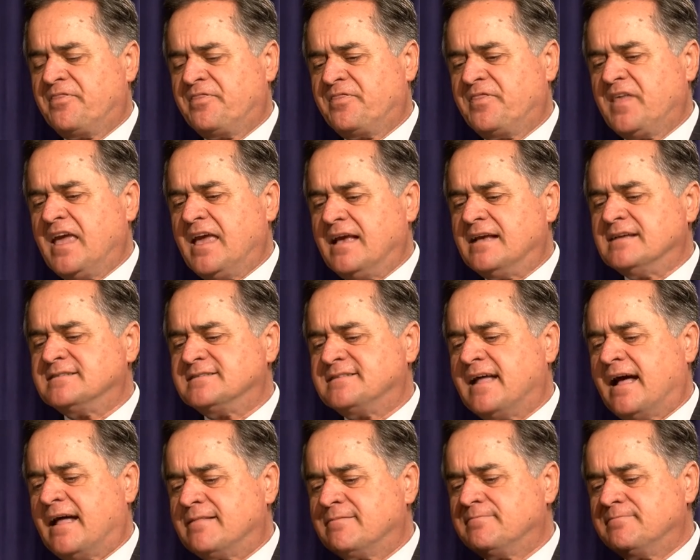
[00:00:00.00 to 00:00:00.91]
things
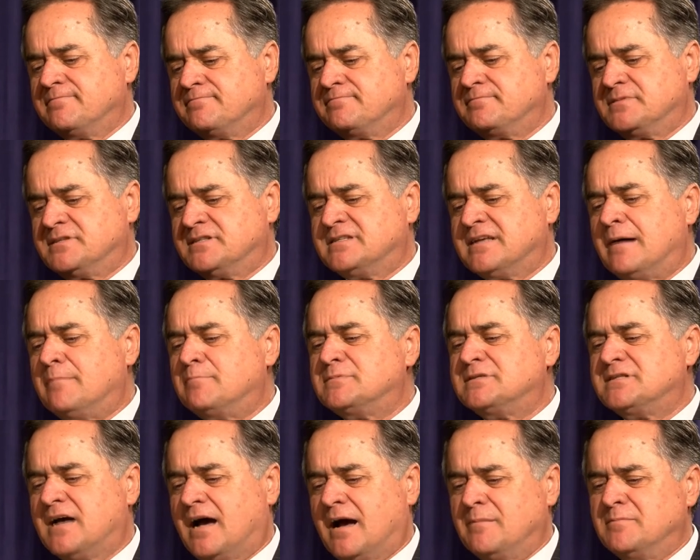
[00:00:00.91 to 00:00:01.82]
that
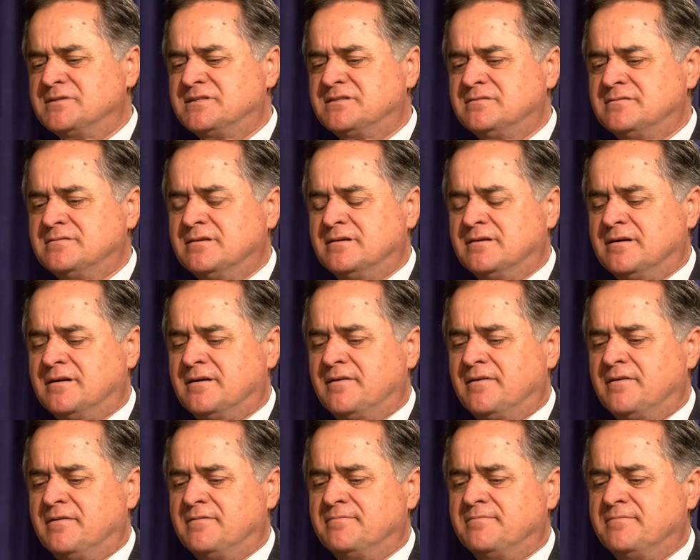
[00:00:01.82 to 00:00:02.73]
sometimes the,
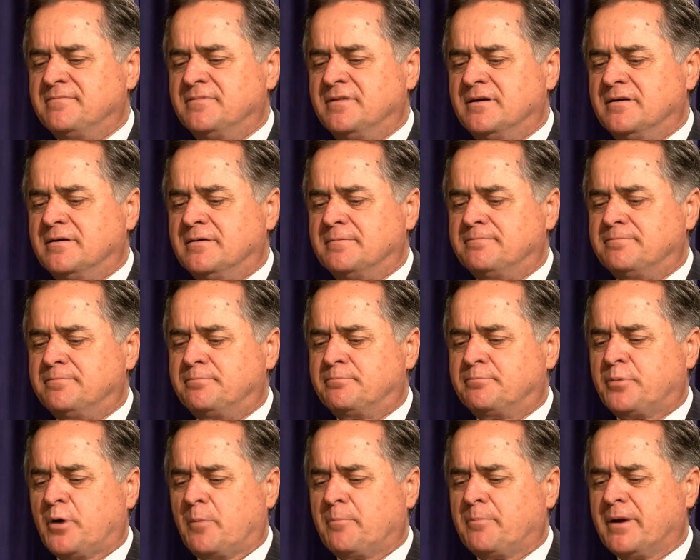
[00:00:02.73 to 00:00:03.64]
uh, the
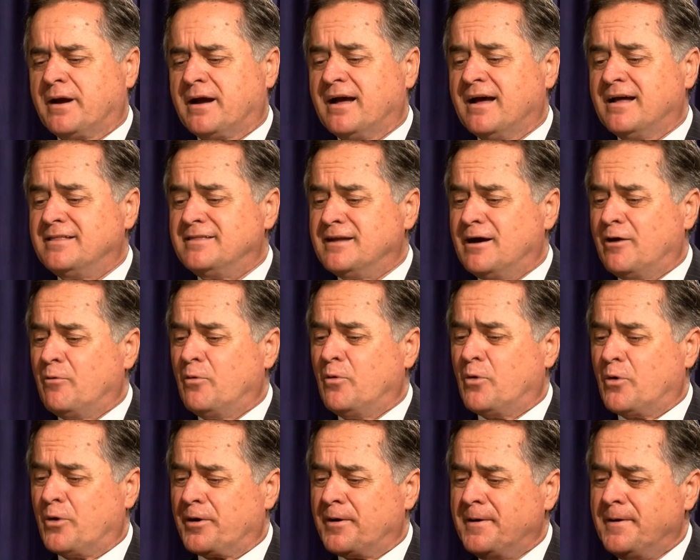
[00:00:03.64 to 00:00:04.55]
propaganda
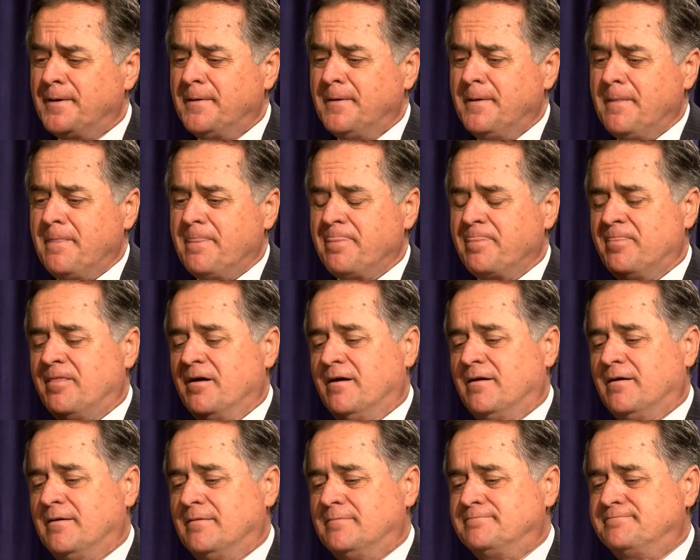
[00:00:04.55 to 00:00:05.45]
or
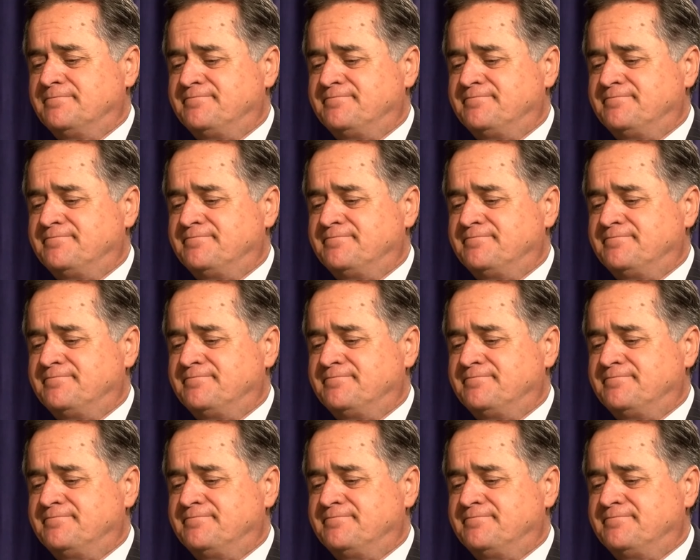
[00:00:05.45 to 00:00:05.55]
the